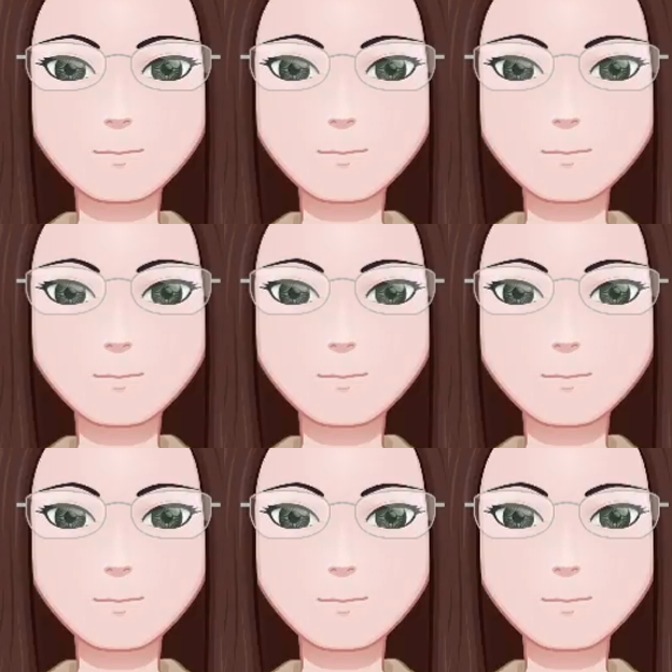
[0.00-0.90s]
I thought I
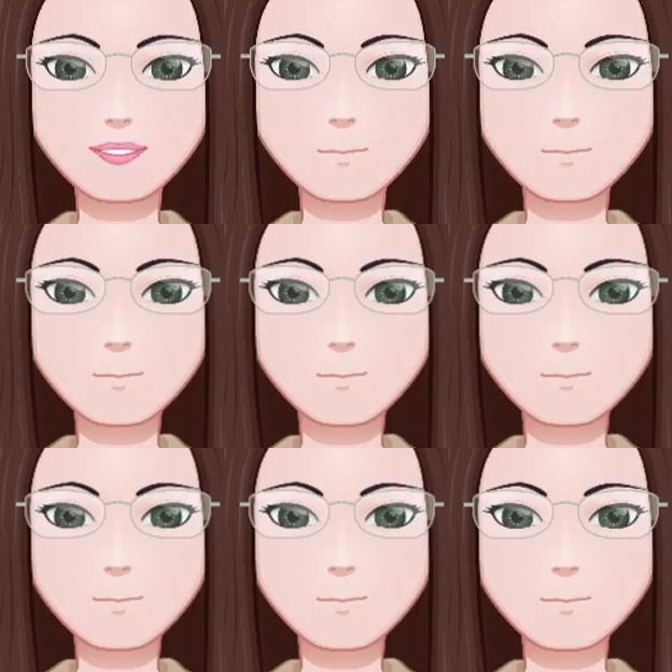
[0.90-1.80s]
still had the cloth stitch
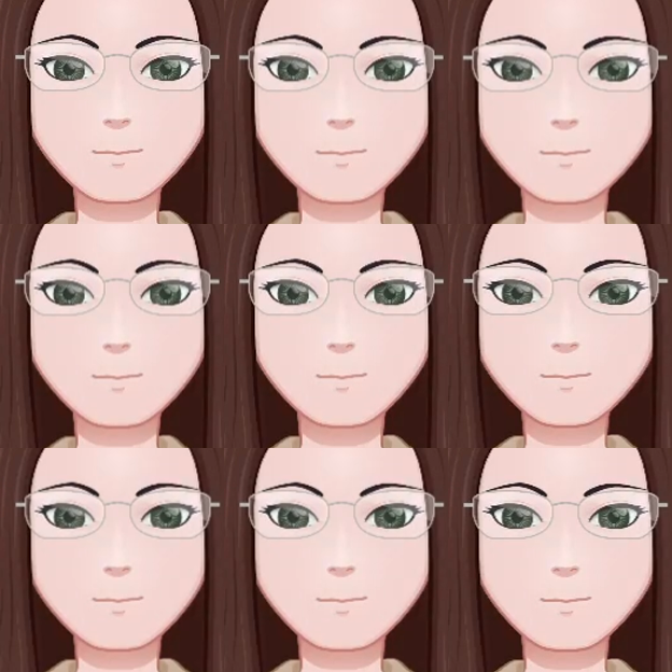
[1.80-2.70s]
bits to do across here, but
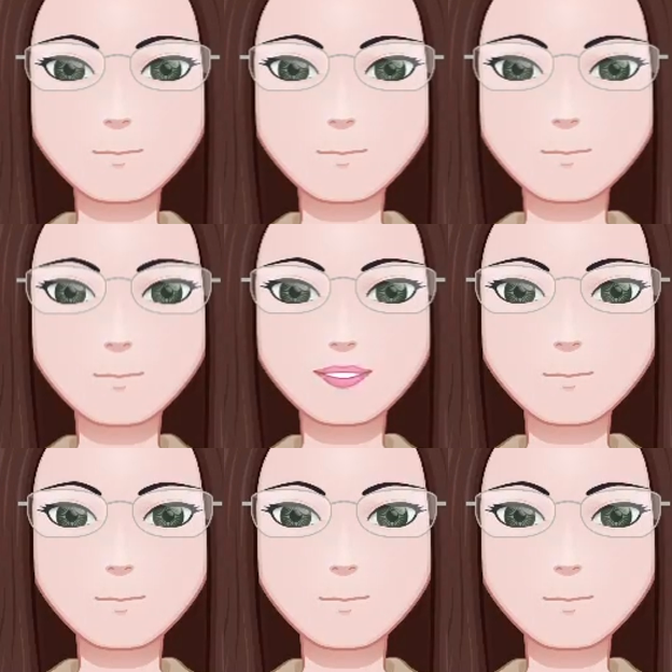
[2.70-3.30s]
look, but